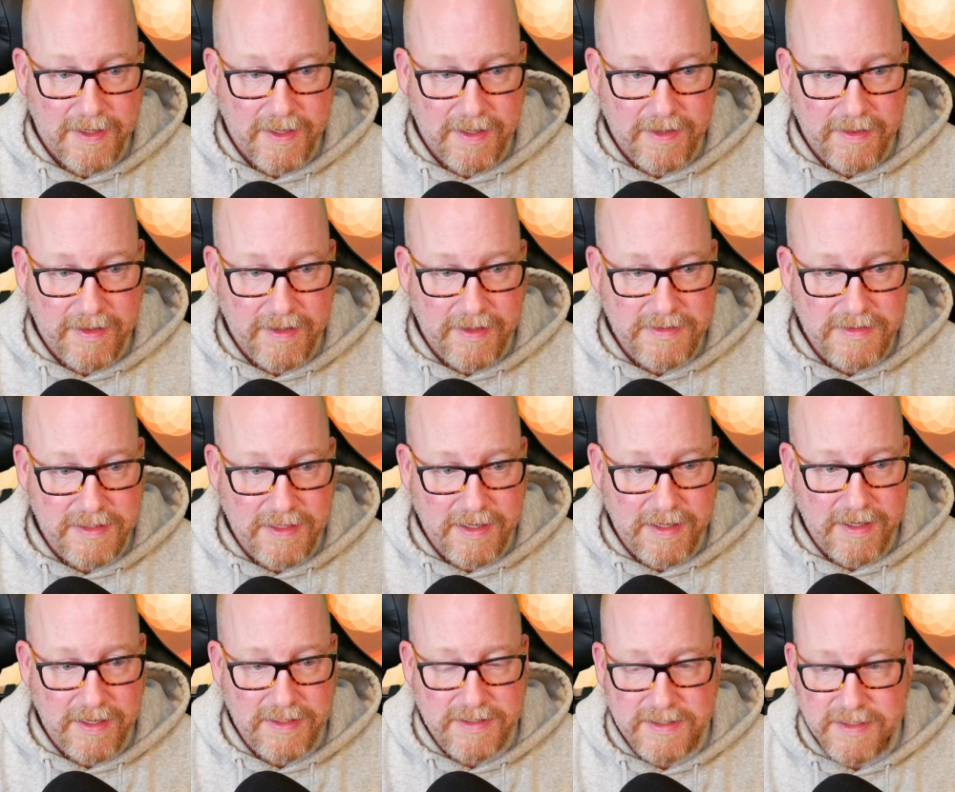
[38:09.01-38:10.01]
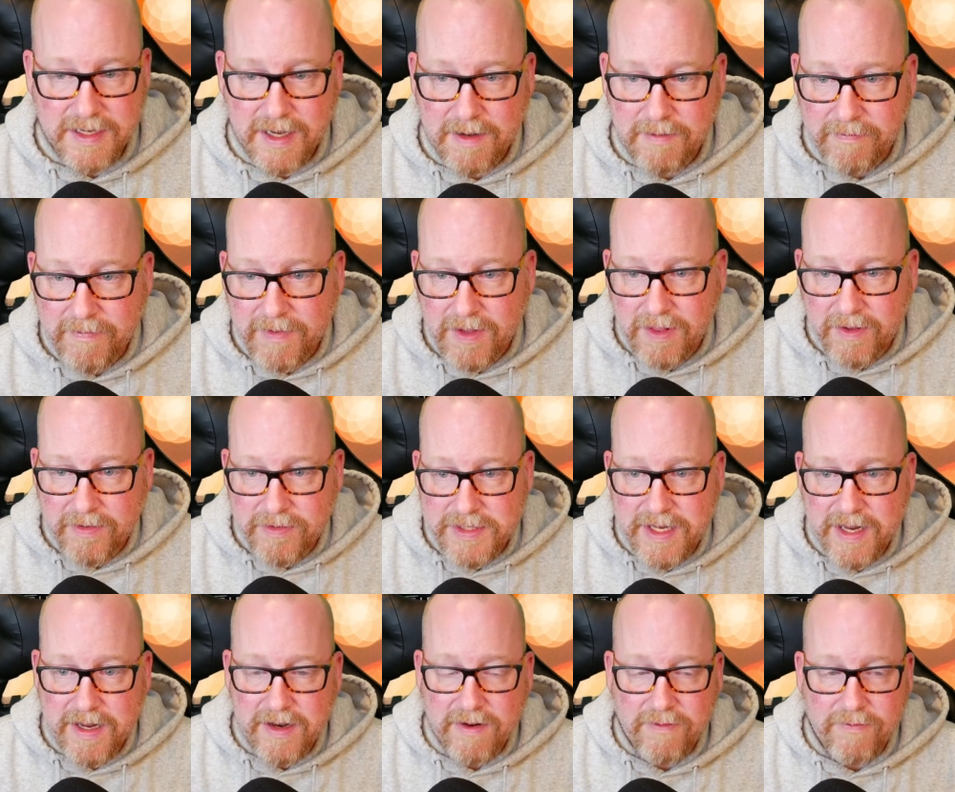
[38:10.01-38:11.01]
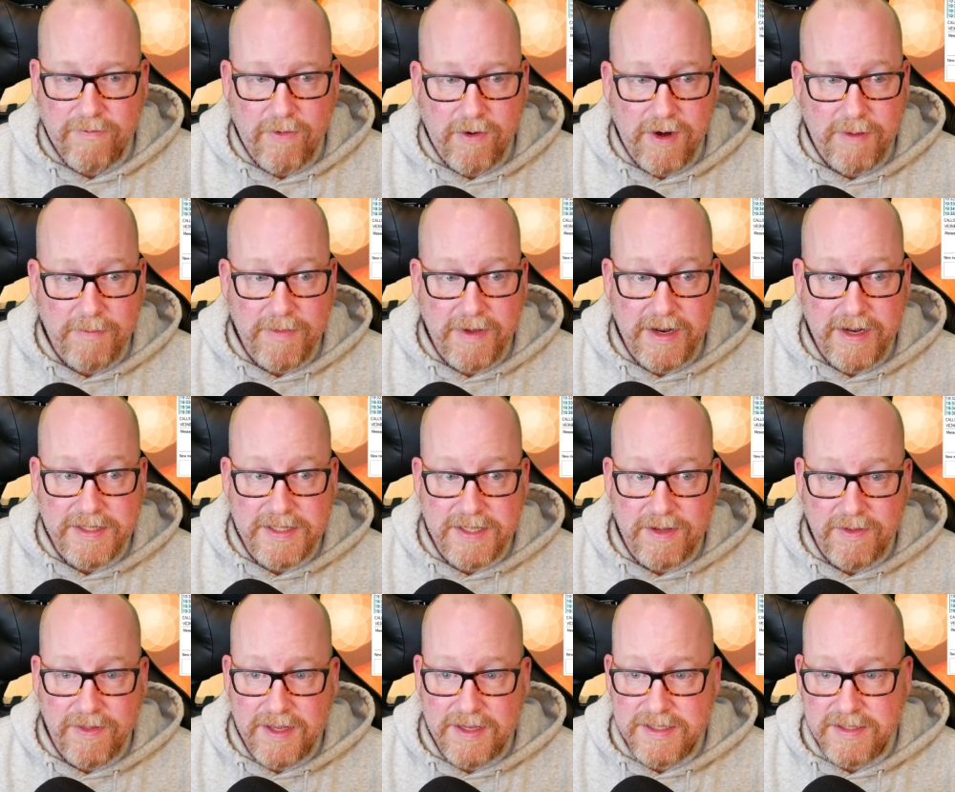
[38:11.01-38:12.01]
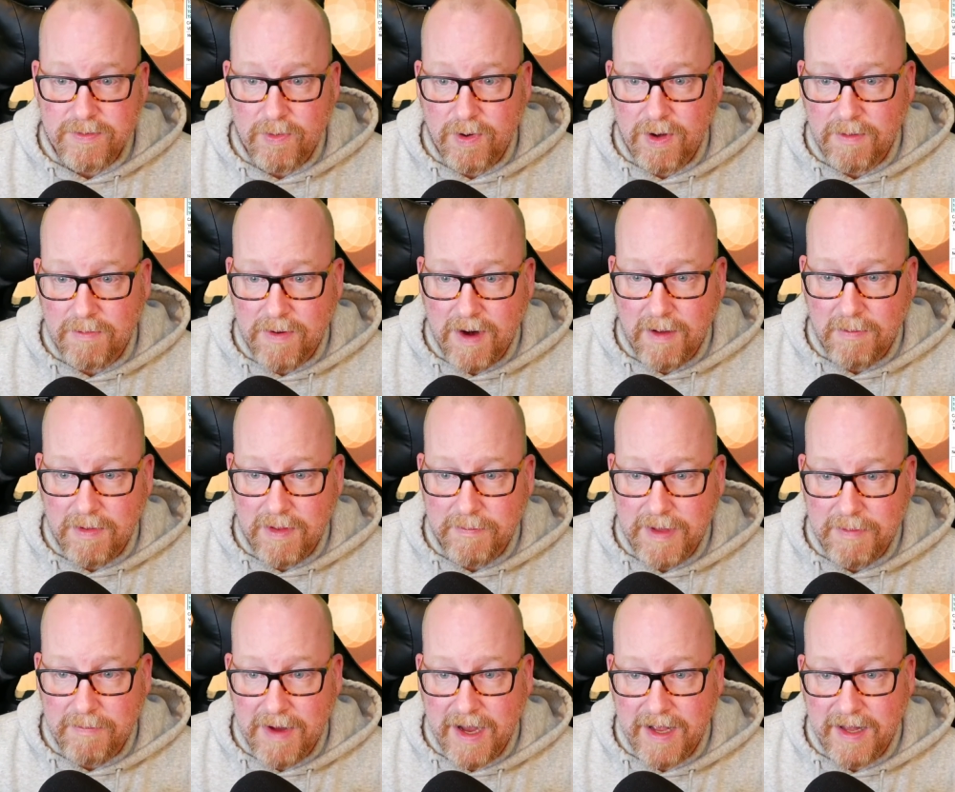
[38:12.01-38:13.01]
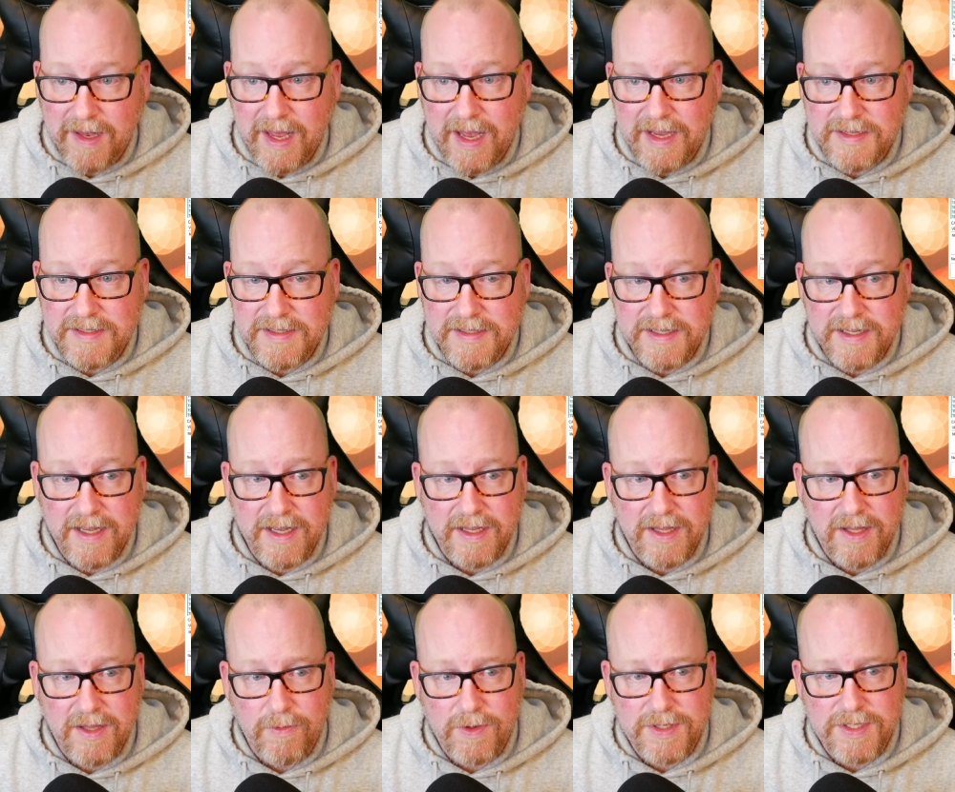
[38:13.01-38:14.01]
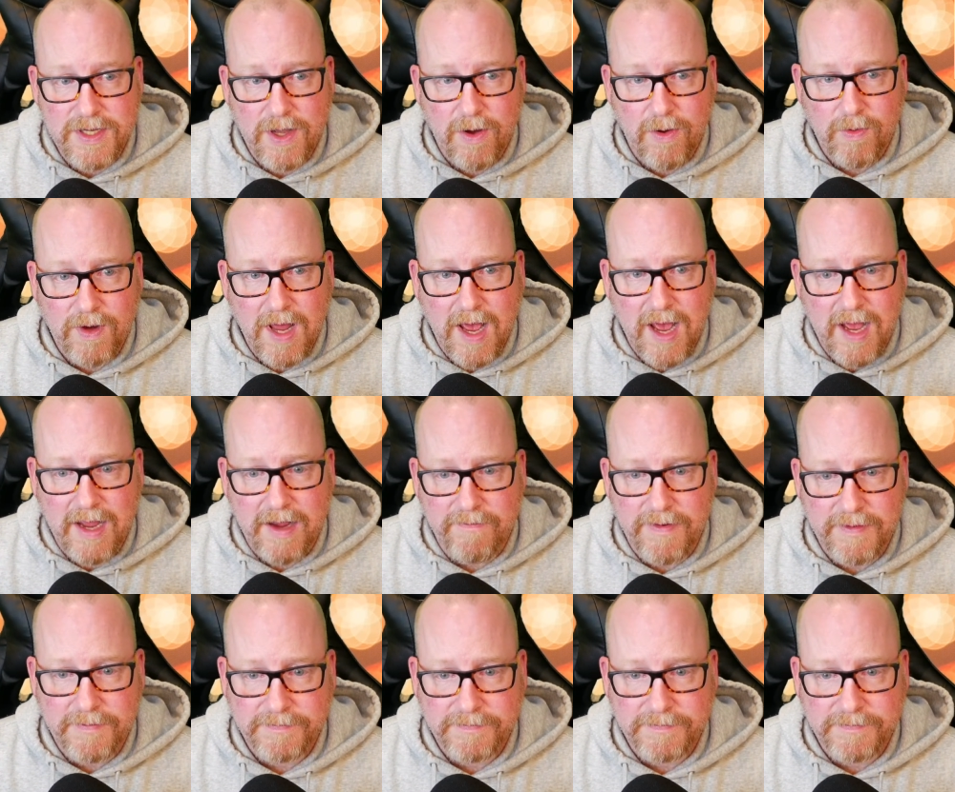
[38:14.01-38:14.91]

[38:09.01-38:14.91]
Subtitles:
And this is, I'm closing in on 40 minutes, so this will probably be my last QSO live.